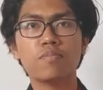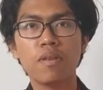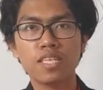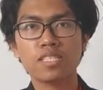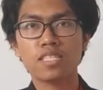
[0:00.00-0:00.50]

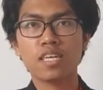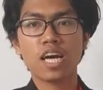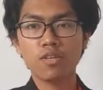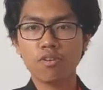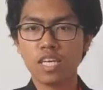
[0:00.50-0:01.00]
place are
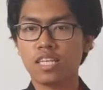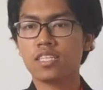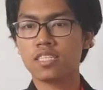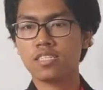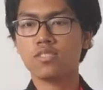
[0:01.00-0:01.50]
you in.
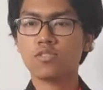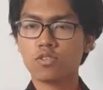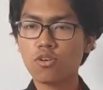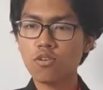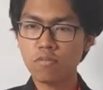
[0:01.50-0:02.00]

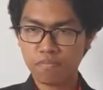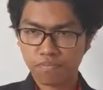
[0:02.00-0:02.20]
So